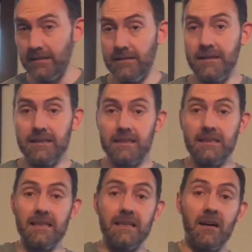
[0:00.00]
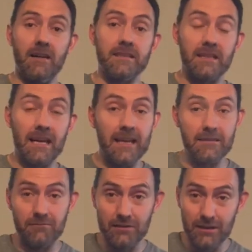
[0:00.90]
This is an, honestly, I
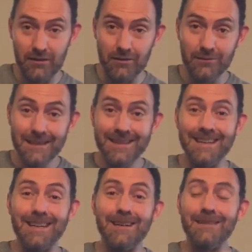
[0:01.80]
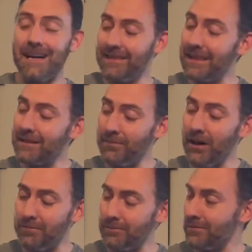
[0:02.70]
don't know, I think a
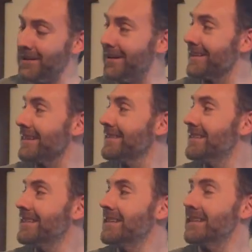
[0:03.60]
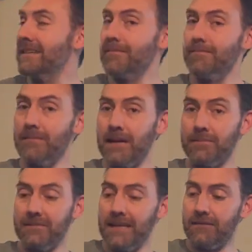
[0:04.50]
poplar body,
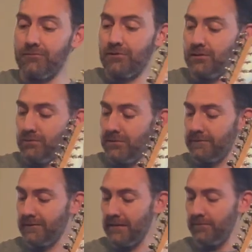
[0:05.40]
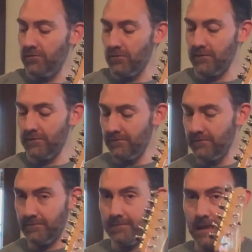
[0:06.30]
maple neck, rosewood fretboard,
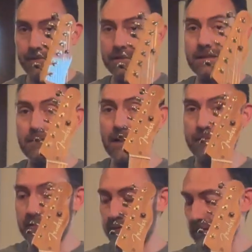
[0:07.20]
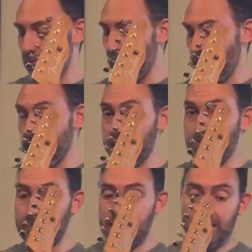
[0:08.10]
obviously a maple fretboard on this
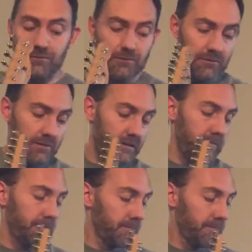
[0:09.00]
one, and it is roasted.